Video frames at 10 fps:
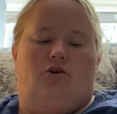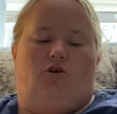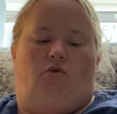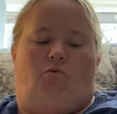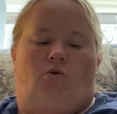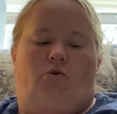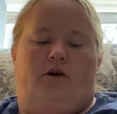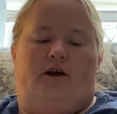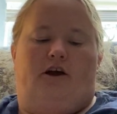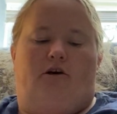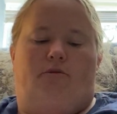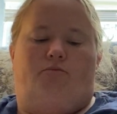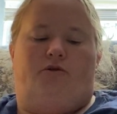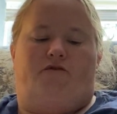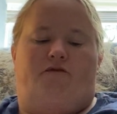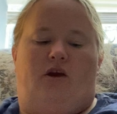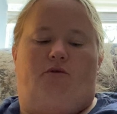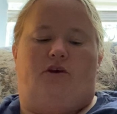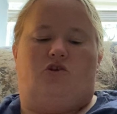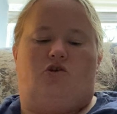Aurora helped the
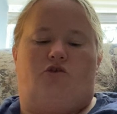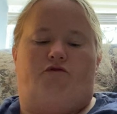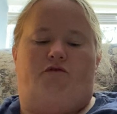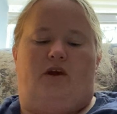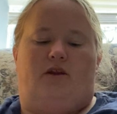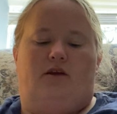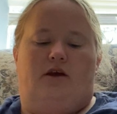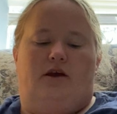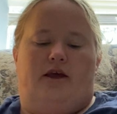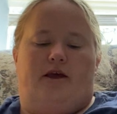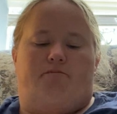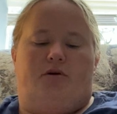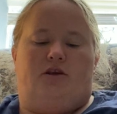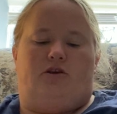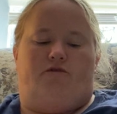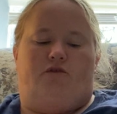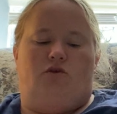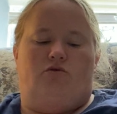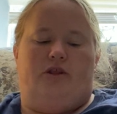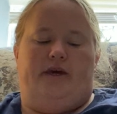fairies to their feet and picked a
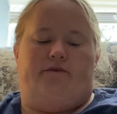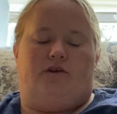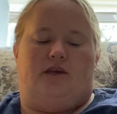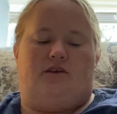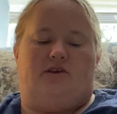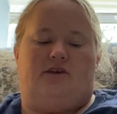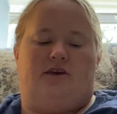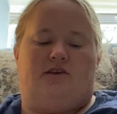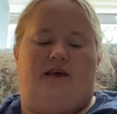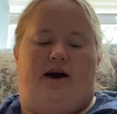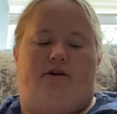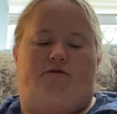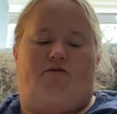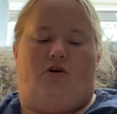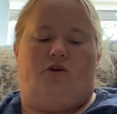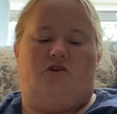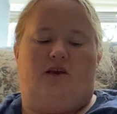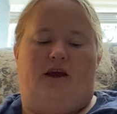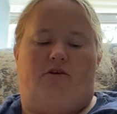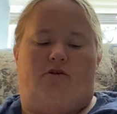few leaves and sticks out of Fauna's
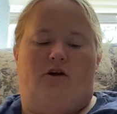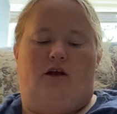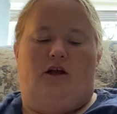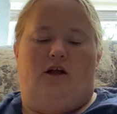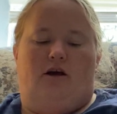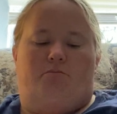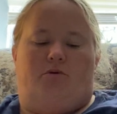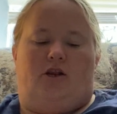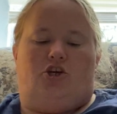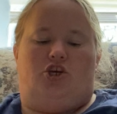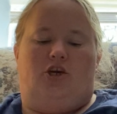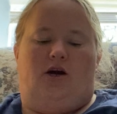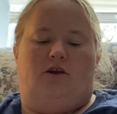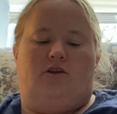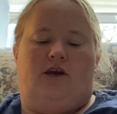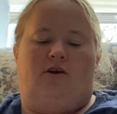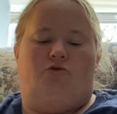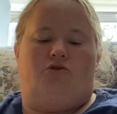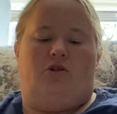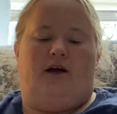hair. But as she
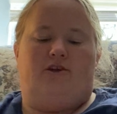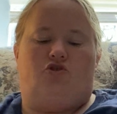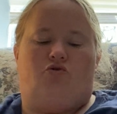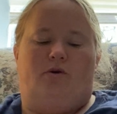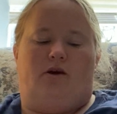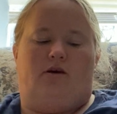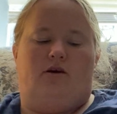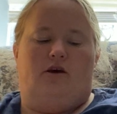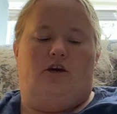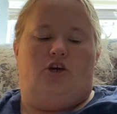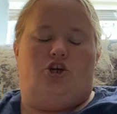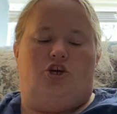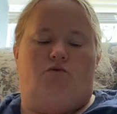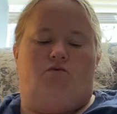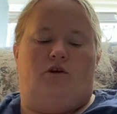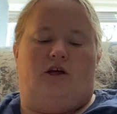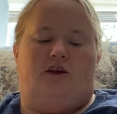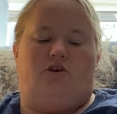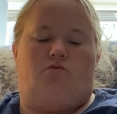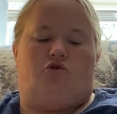untangled the last twig, she
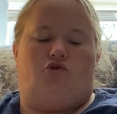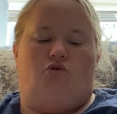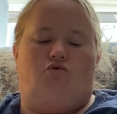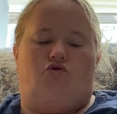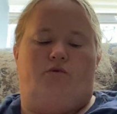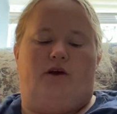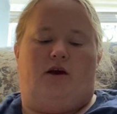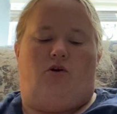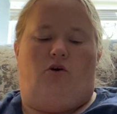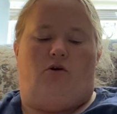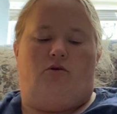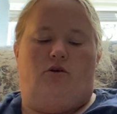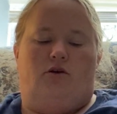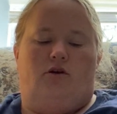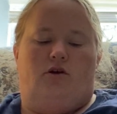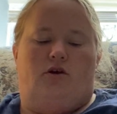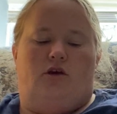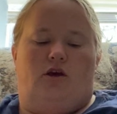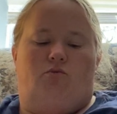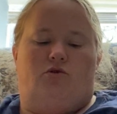realized it was no twig at all.
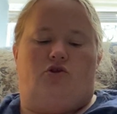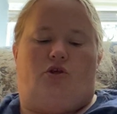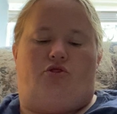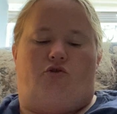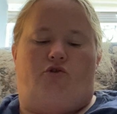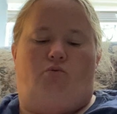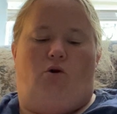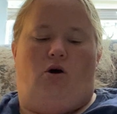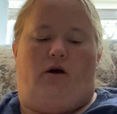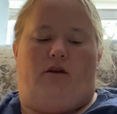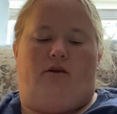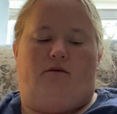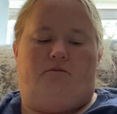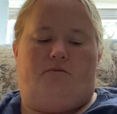It was the third one.